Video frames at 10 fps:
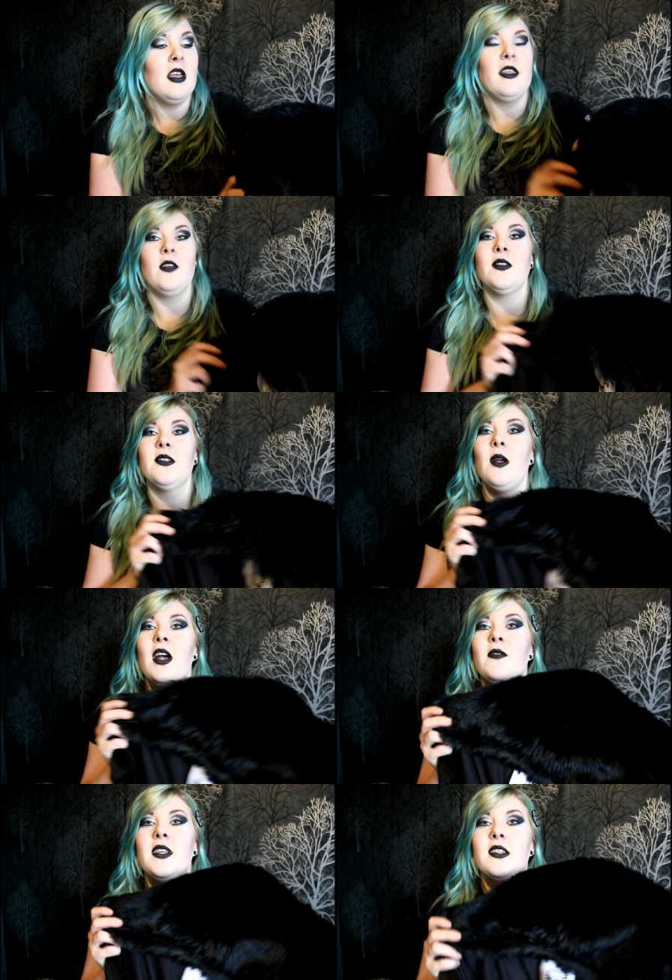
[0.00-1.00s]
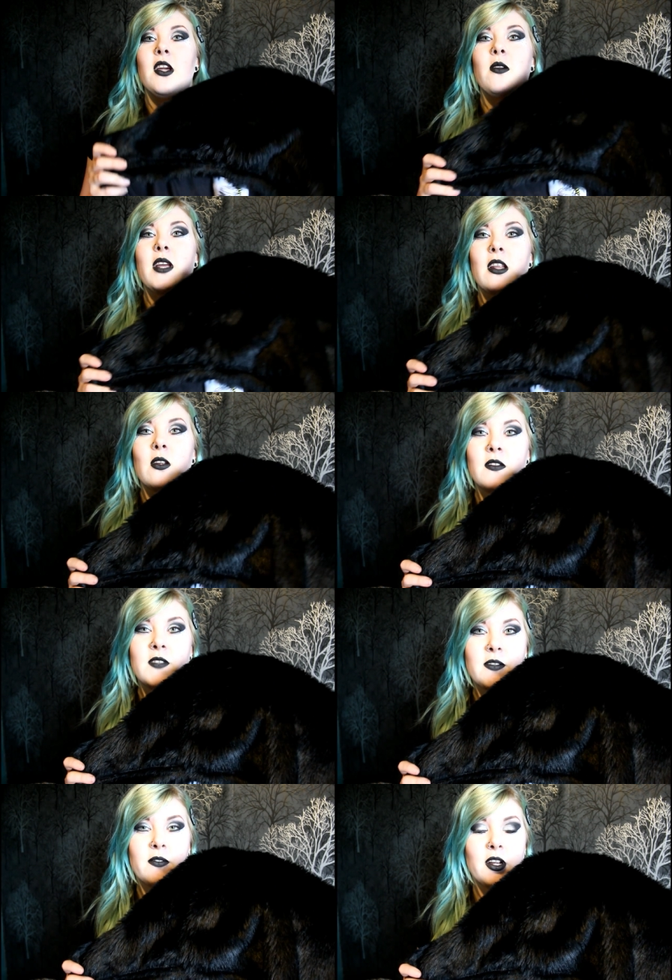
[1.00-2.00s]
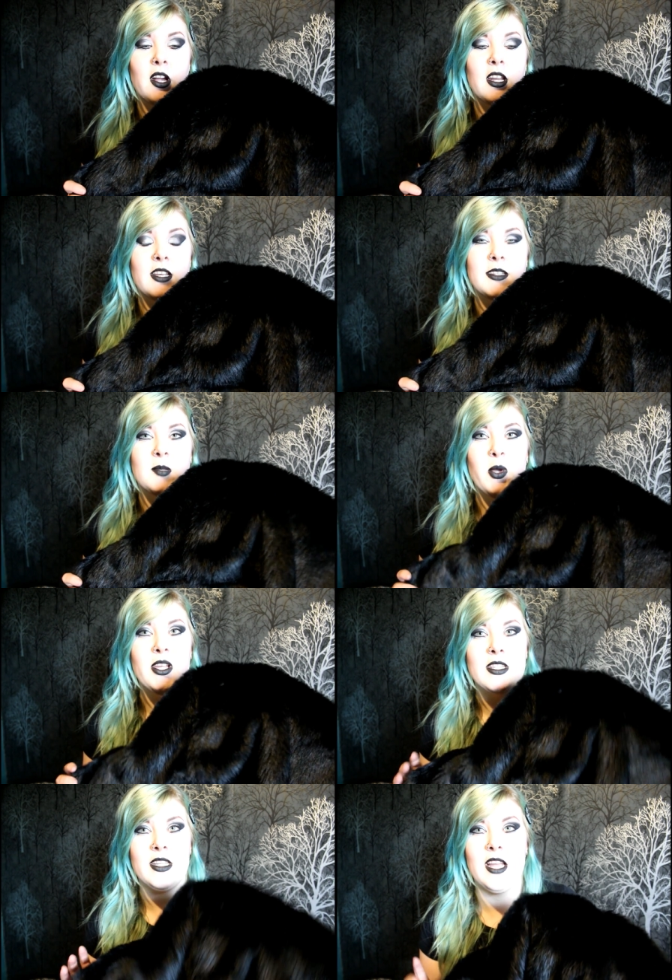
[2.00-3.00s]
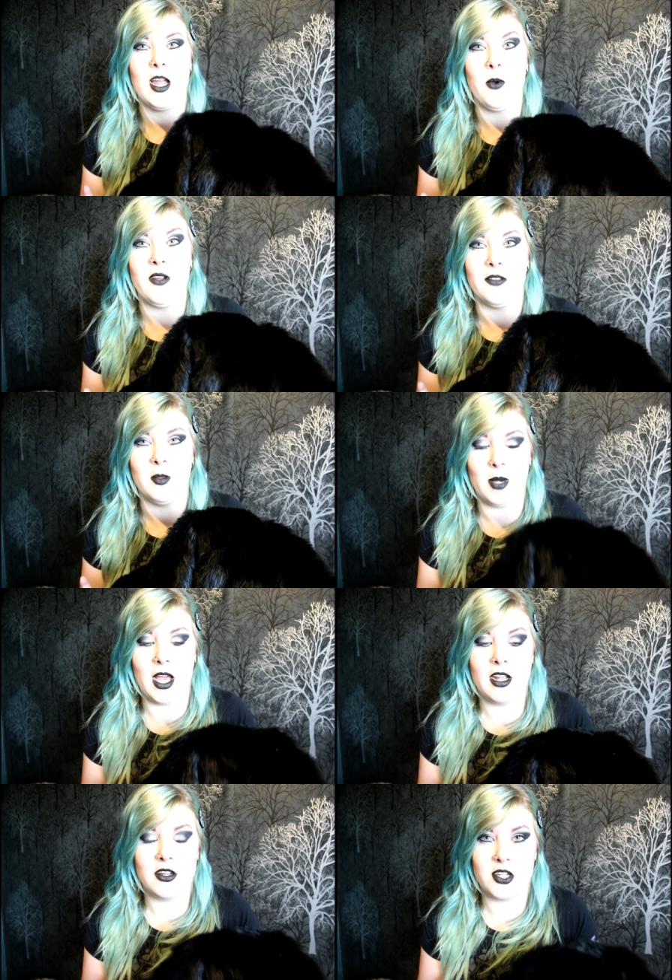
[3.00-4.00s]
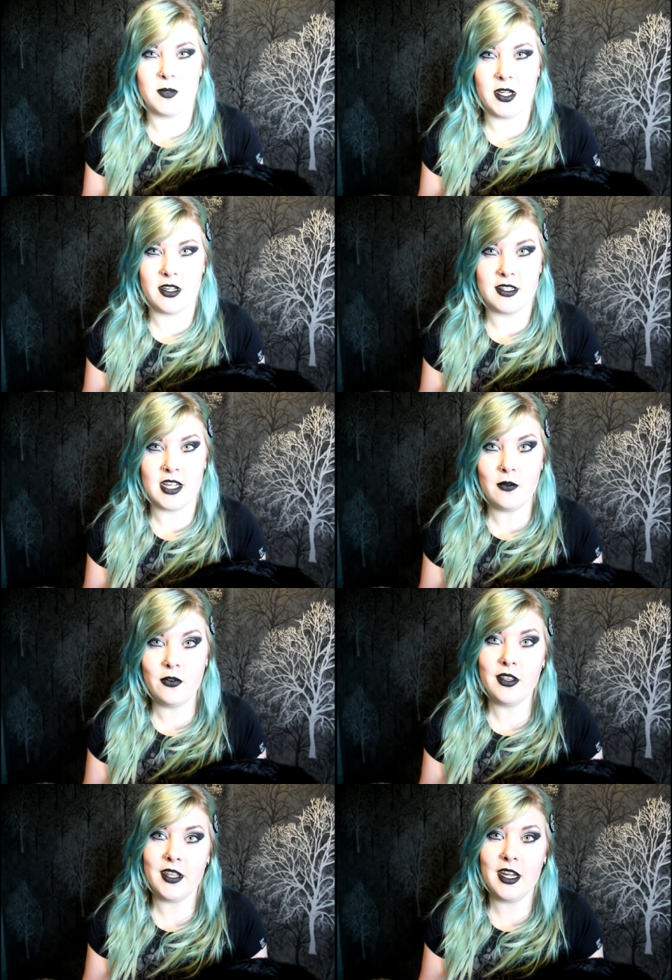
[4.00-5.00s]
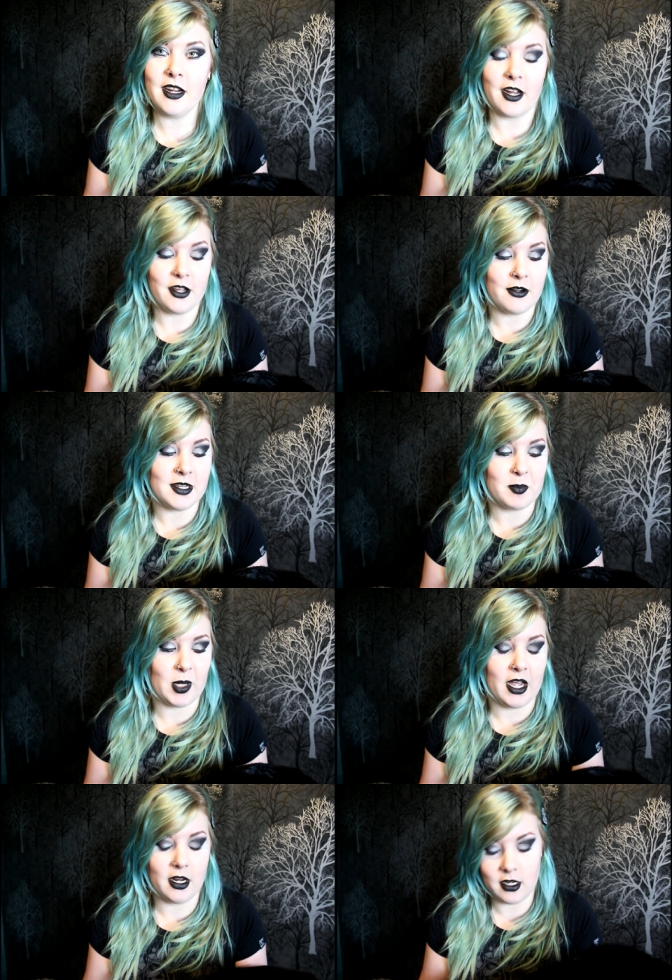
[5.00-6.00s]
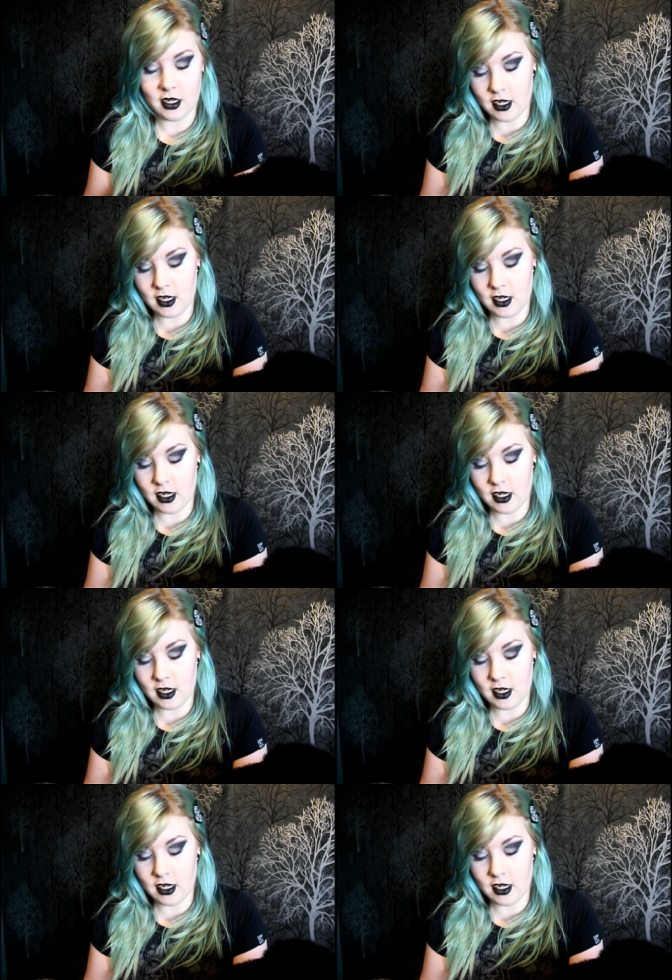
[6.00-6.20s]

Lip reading: They also have this coat in a lot of different colours. Personally, I went for the black just because everything I own is black.